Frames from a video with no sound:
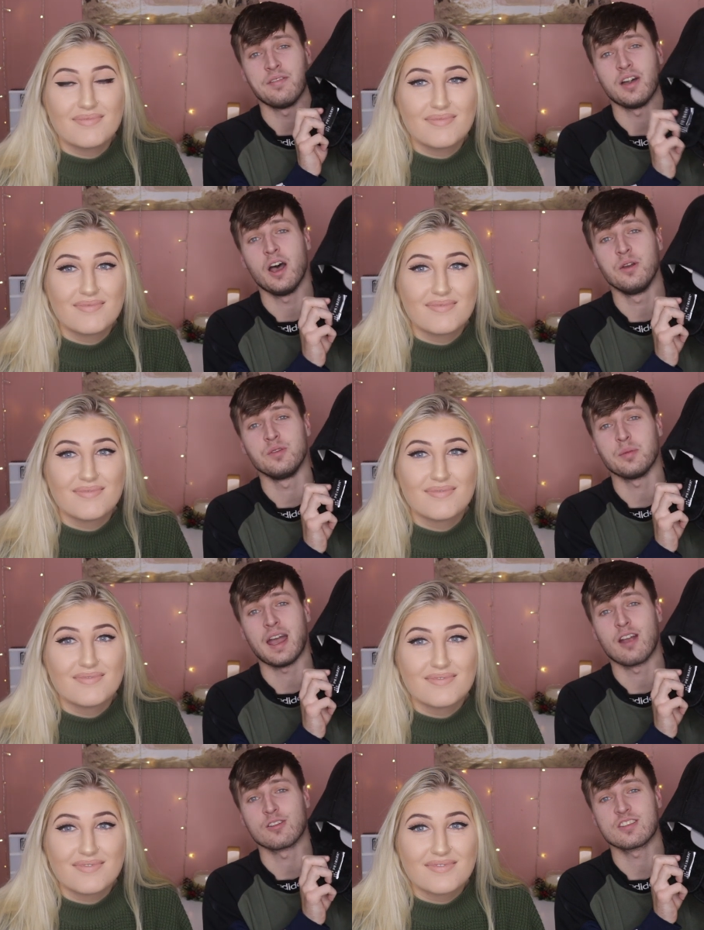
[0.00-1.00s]
Speaker 1: ever owned a
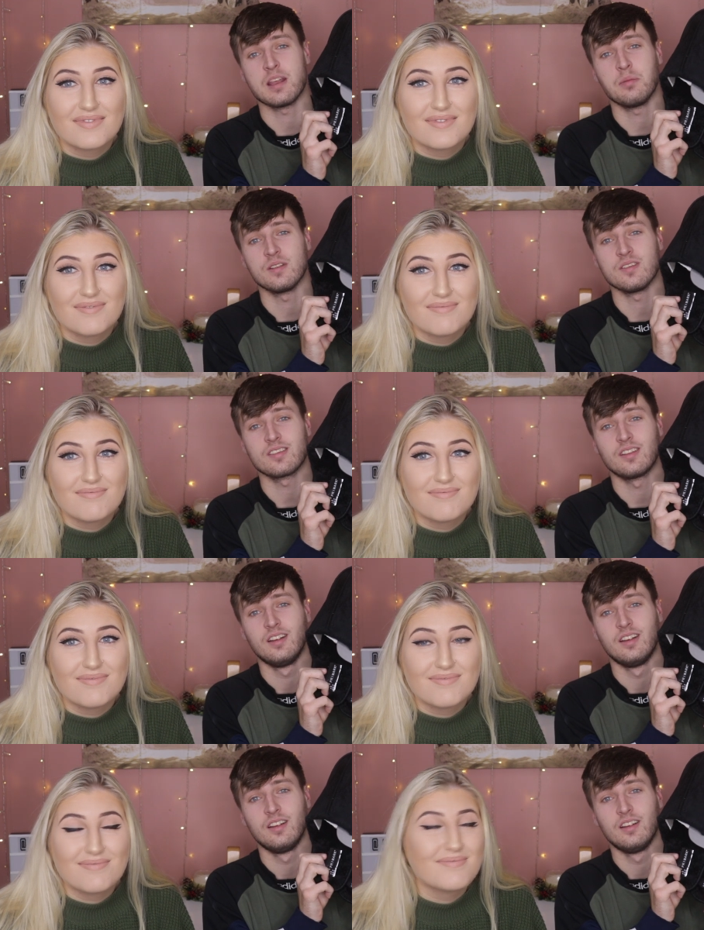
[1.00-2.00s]
pair of slippers.
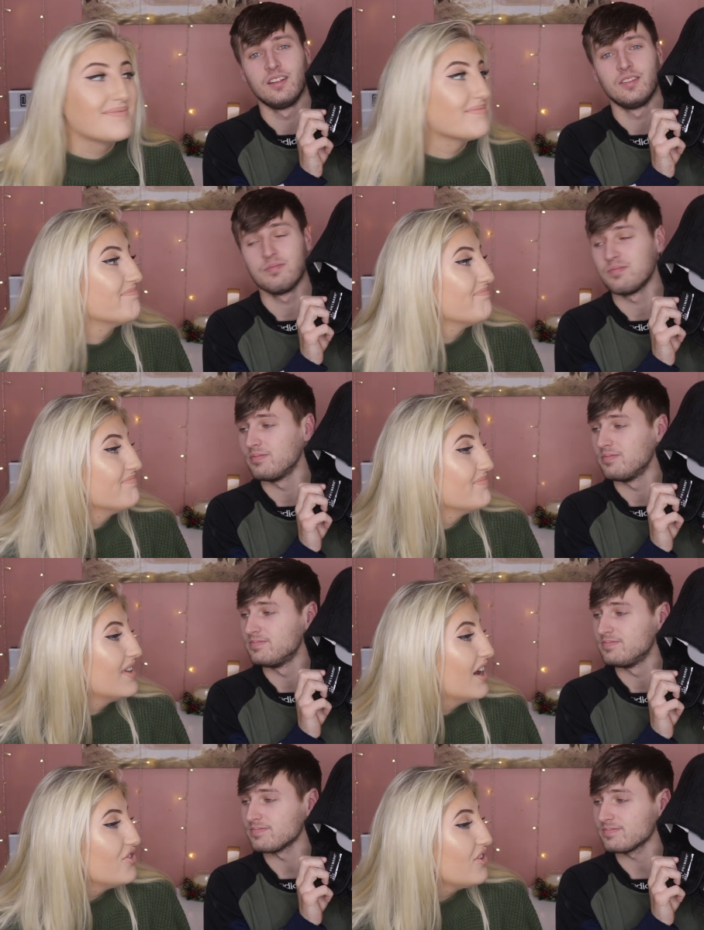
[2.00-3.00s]

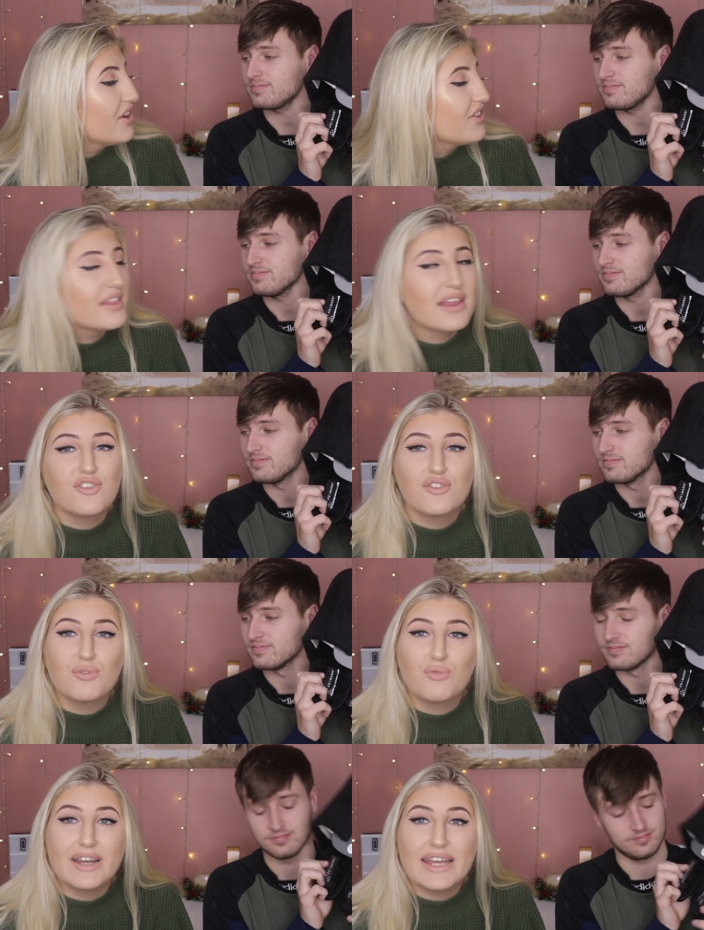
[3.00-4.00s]
Speaker 2: I think they're just a
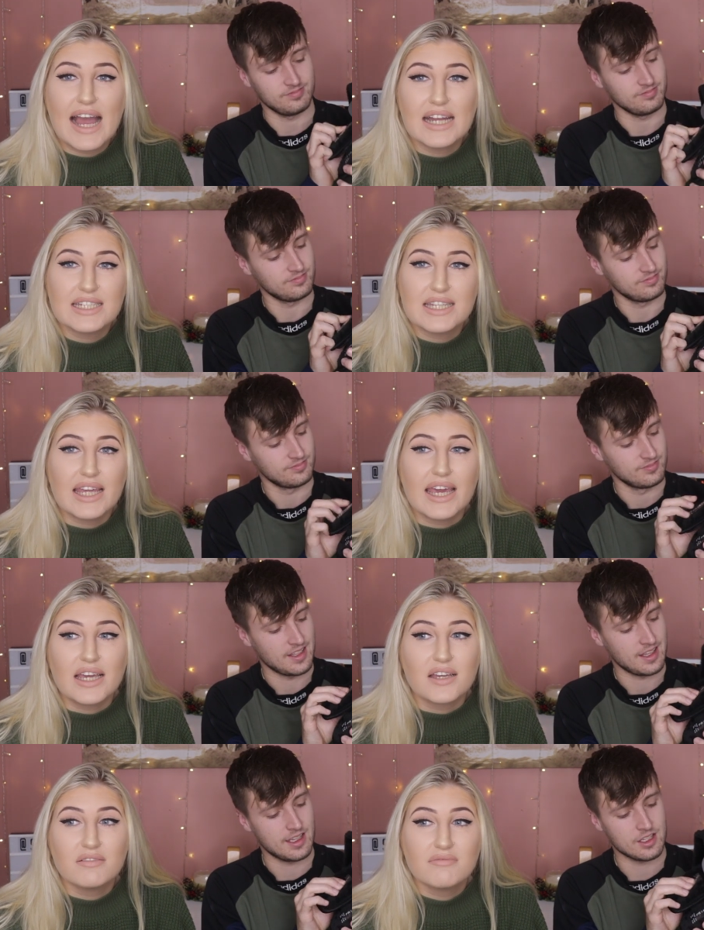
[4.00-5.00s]
really handy
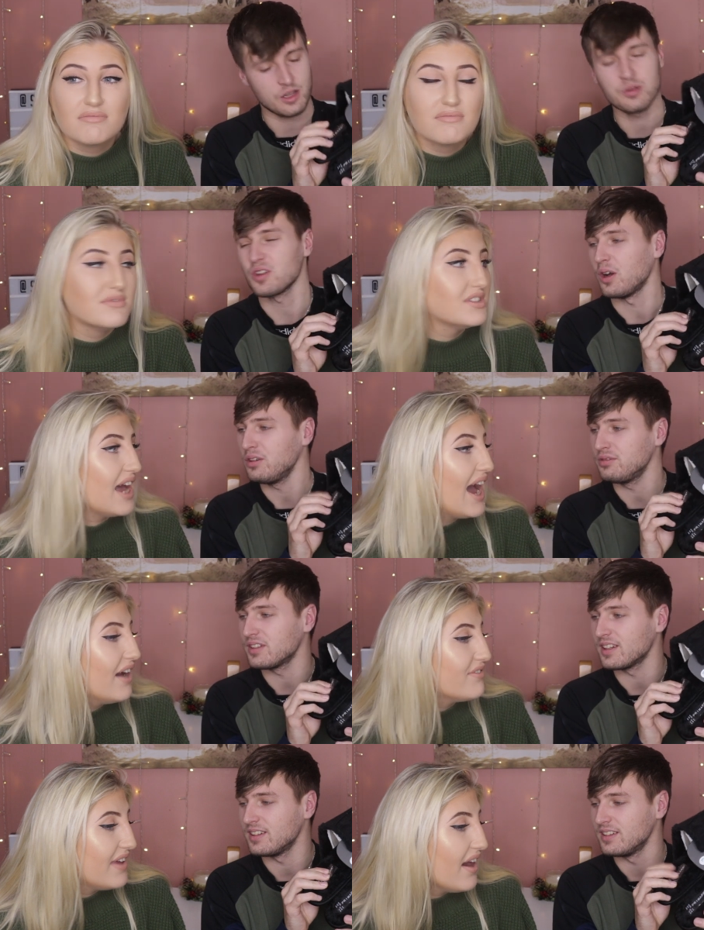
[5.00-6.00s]
thing. And they're so soft. To
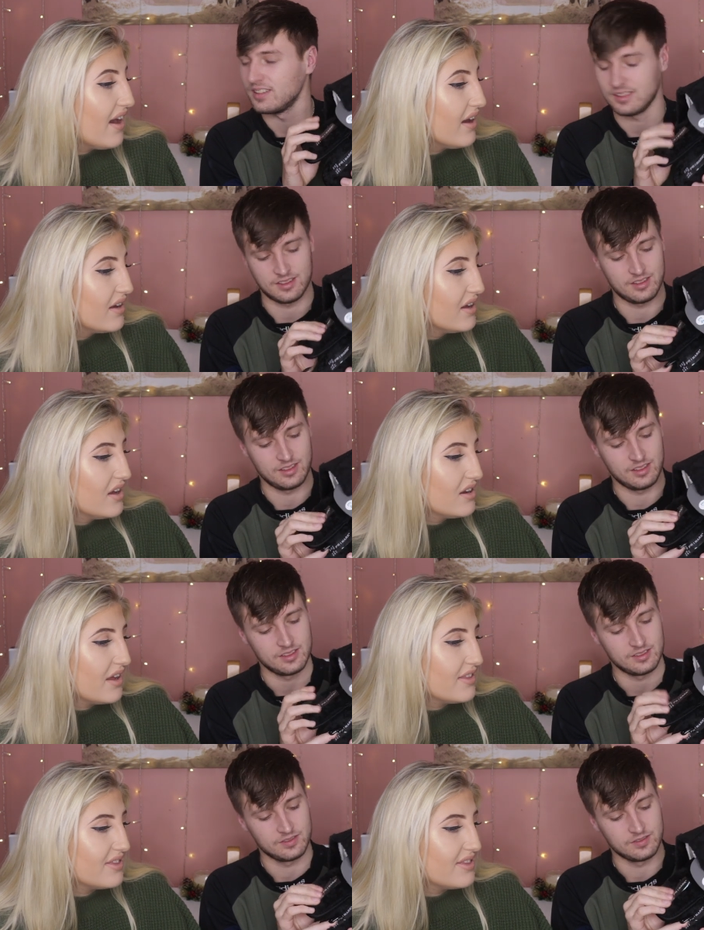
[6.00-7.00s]
have, yeah.
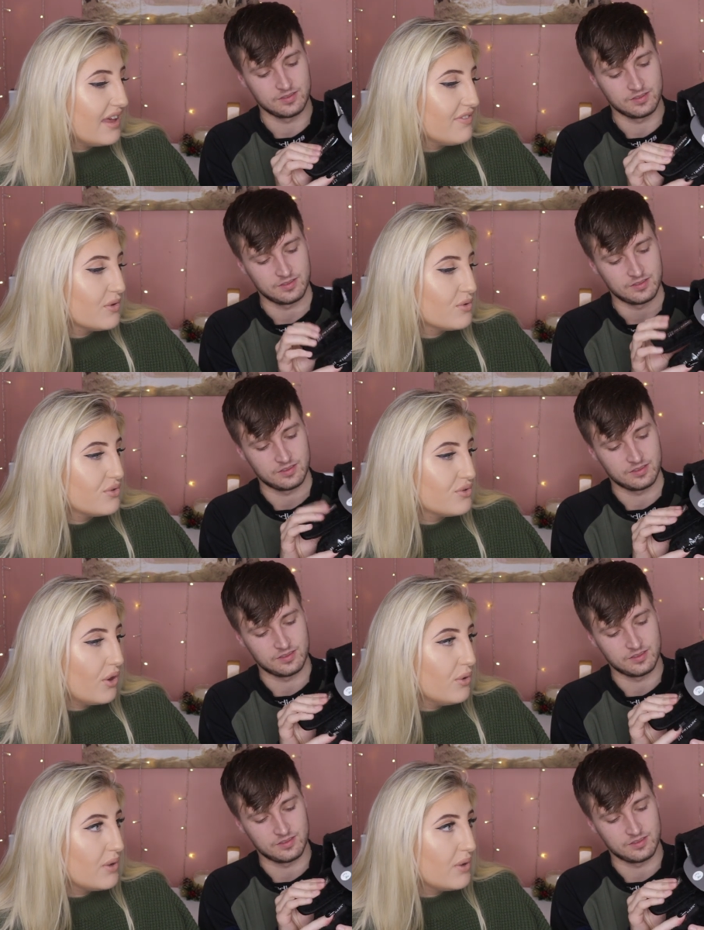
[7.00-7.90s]
Like, they feel so